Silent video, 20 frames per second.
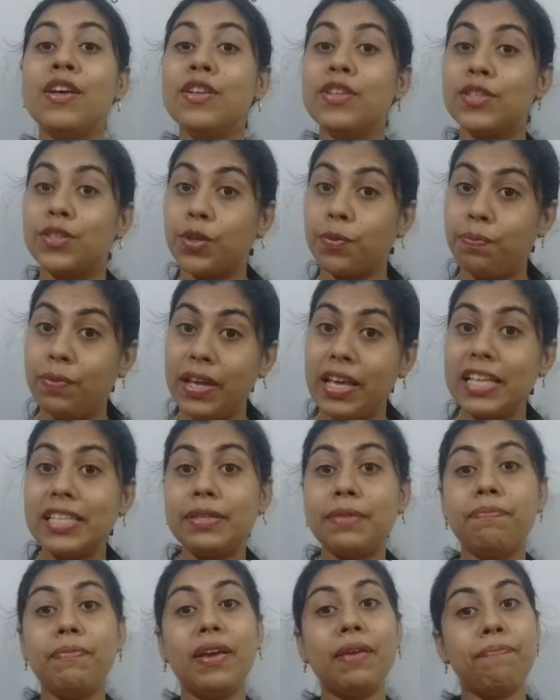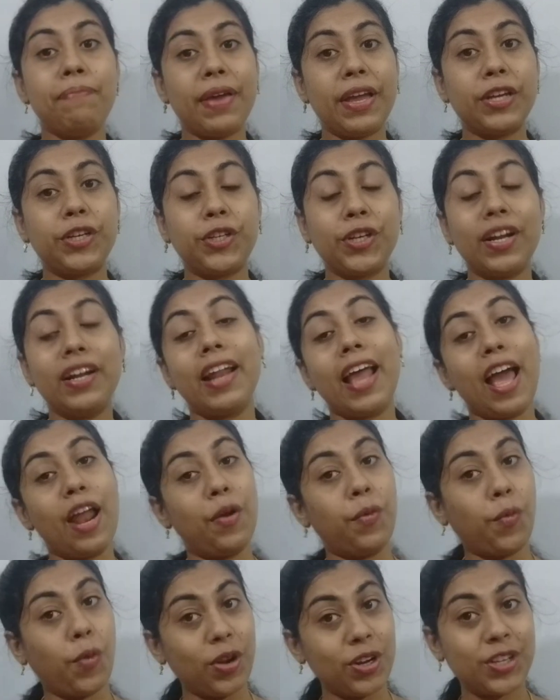So please be patient
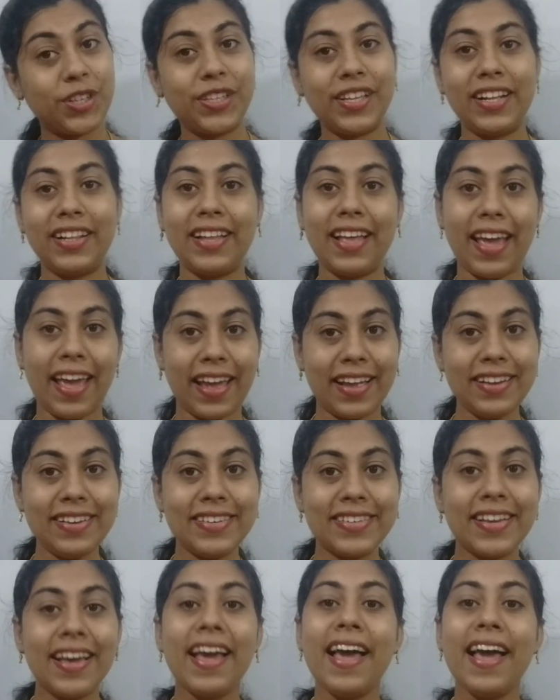and watch till the end,